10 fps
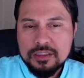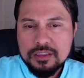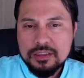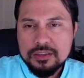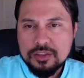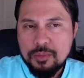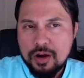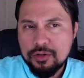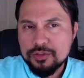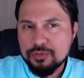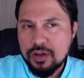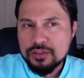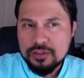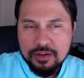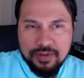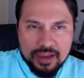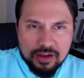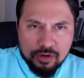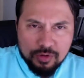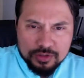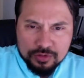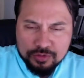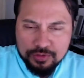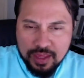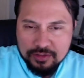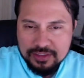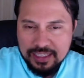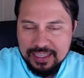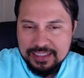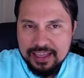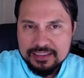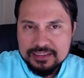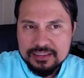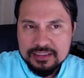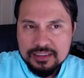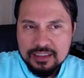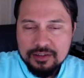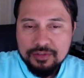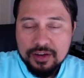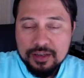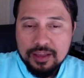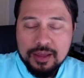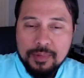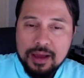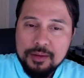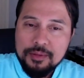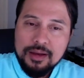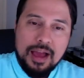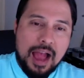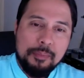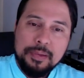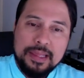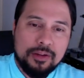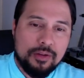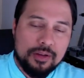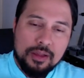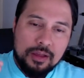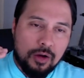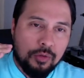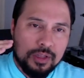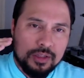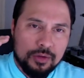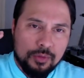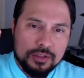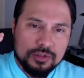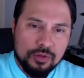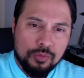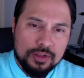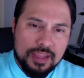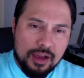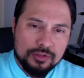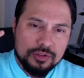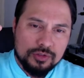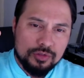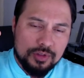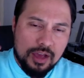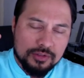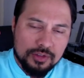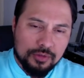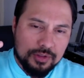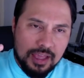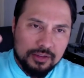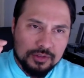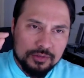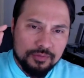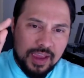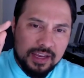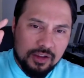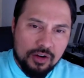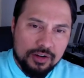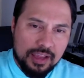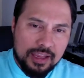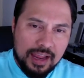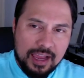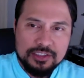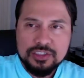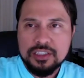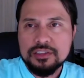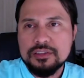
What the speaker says: tomorrow's Vanguard Russell 2000 Index Fund, and I plan on owning the Russell 1000, 2000, 3000 Vanguard and iShares.